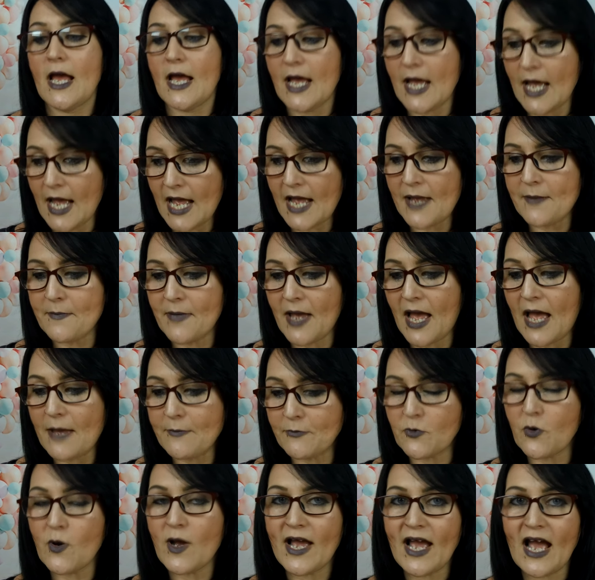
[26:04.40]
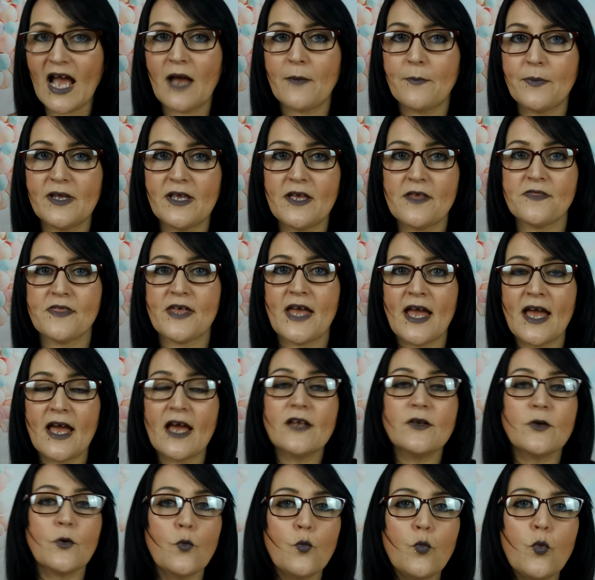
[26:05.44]
I'm quite happy at that,
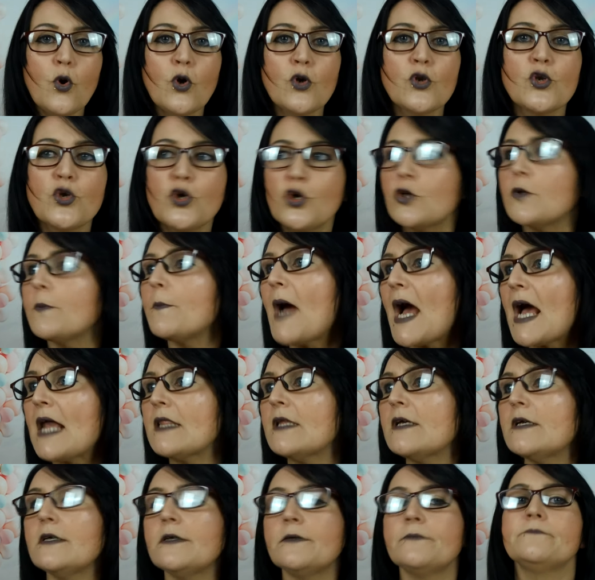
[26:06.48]
and a one good palette.